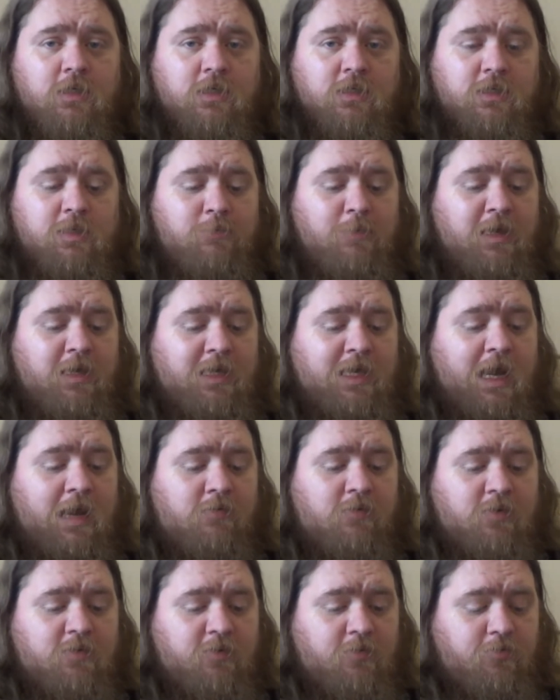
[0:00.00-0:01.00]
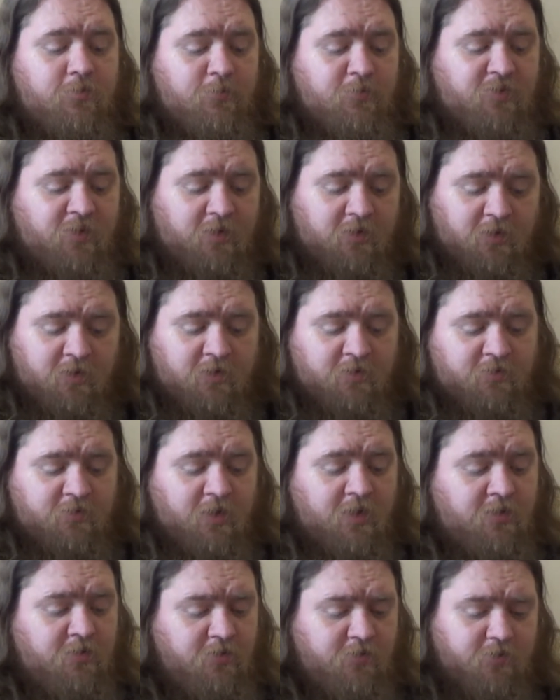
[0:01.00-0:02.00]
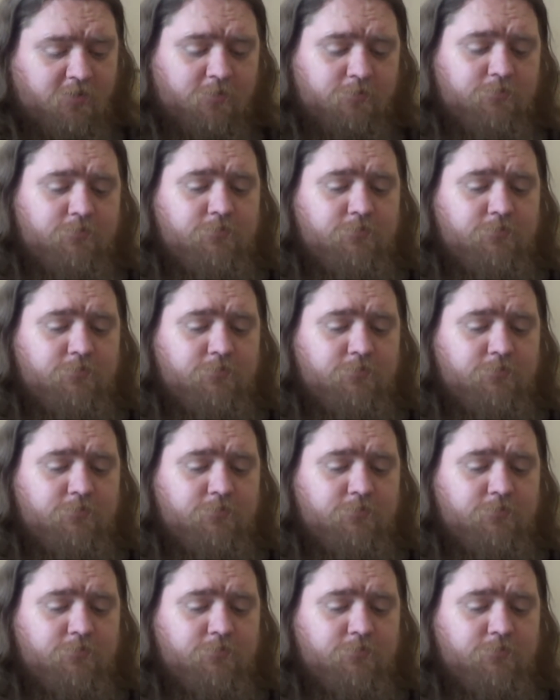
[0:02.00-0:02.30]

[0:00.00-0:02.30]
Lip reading: the main character from Senlin Ascends.